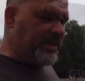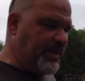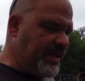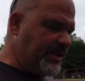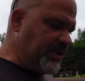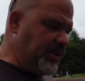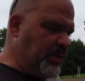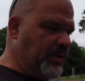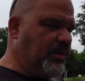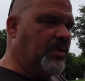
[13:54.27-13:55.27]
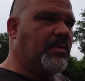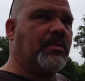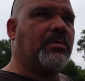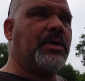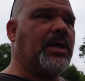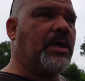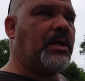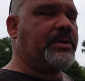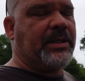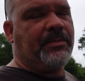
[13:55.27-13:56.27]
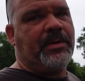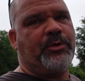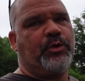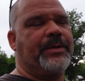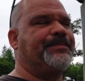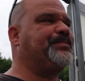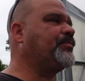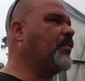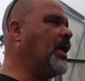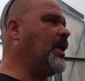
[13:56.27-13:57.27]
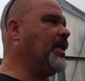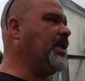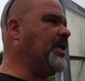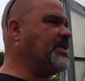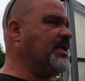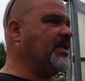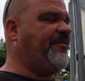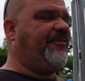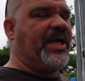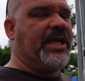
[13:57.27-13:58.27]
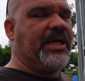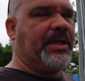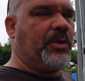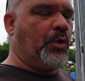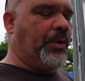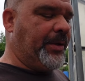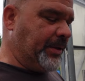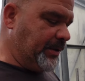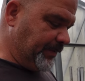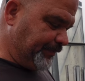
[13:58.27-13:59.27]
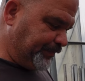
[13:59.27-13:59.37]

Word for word: me to the tip number three, and this is feeding your onions.